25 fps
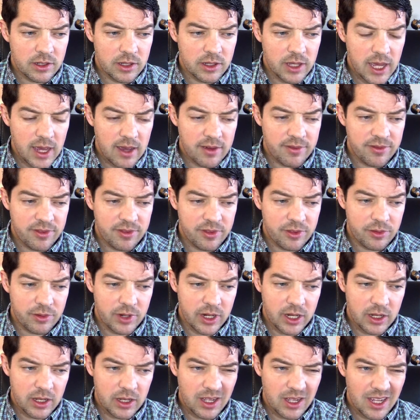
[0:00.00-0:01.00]

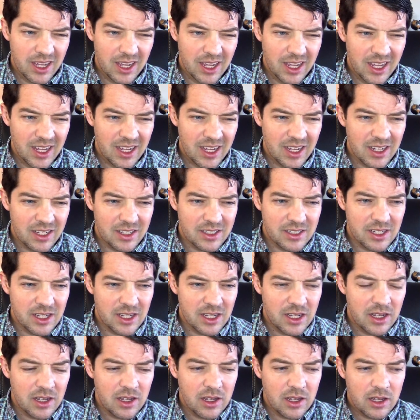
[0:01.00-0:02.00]
f3. And
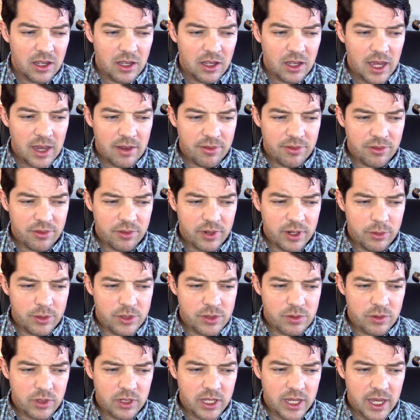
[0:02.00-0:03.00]
f3
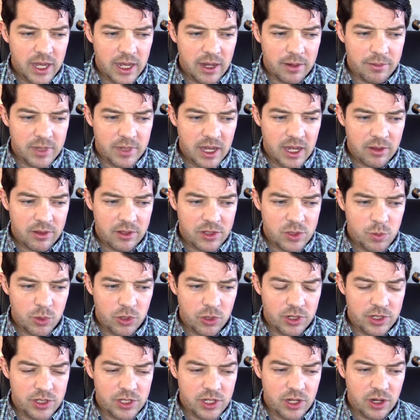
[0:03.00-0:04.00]
was really aimed. Now this
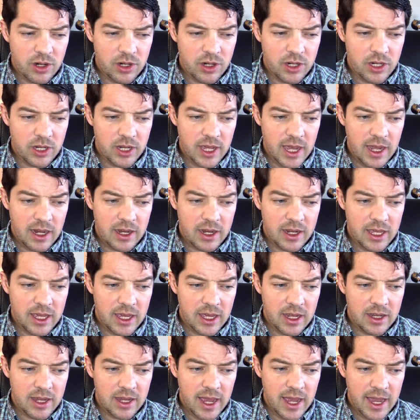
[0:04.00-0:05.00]
pawn is guarded at,
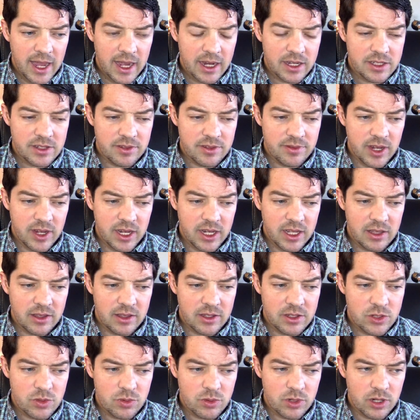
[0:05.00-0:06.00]
again, activating
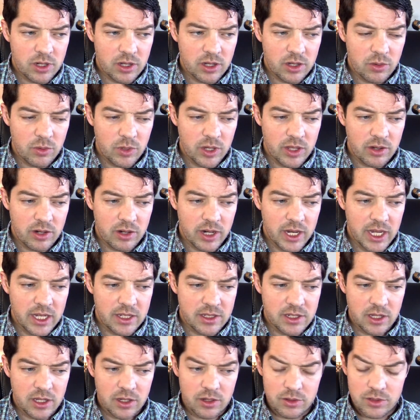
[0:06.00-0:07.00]
this rook. Whether I
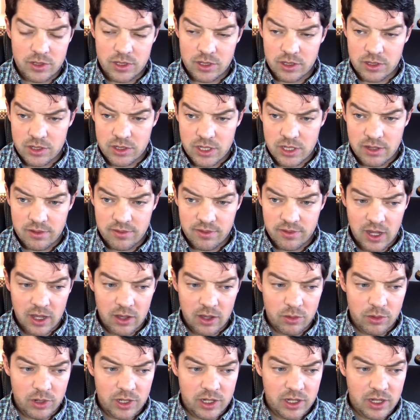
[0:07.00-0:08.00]
get to go to the c
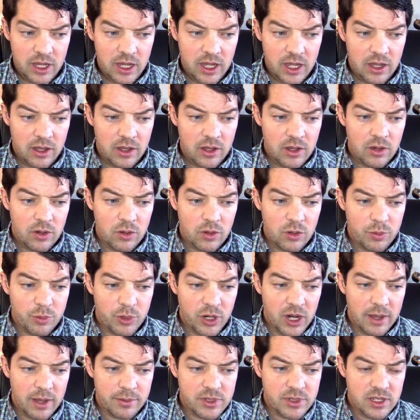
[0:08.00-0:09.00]
file one day or
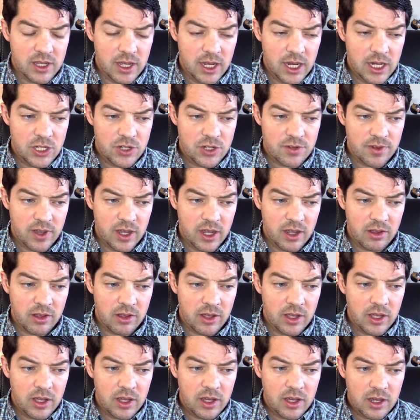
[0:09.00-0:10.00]
perhaps the h file,
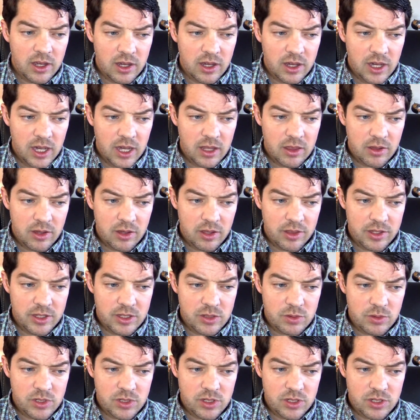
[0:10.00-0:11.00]
I thought
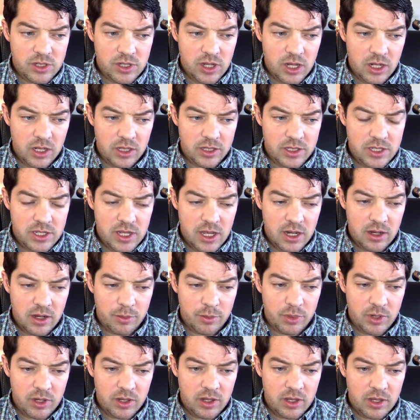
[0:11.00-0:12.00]
this was a solid
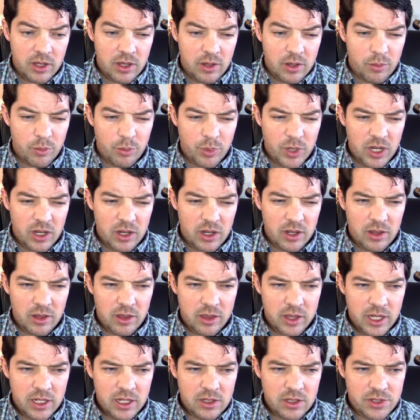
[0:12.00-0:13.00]
setup, but
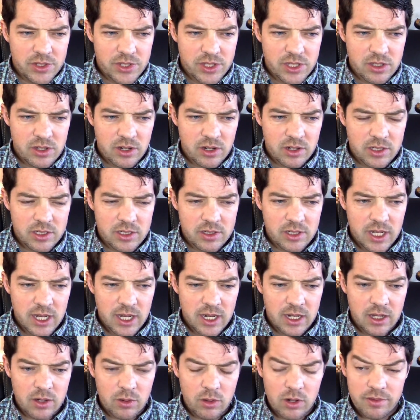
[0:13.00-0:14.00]
things start to
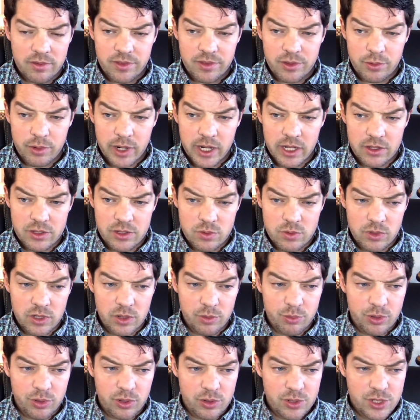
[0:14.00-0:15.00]
kind of go off the rails. We're
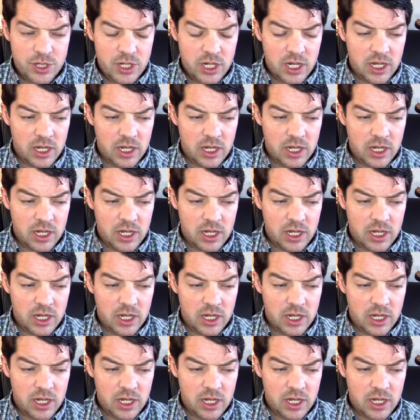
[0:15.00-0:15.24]
approaching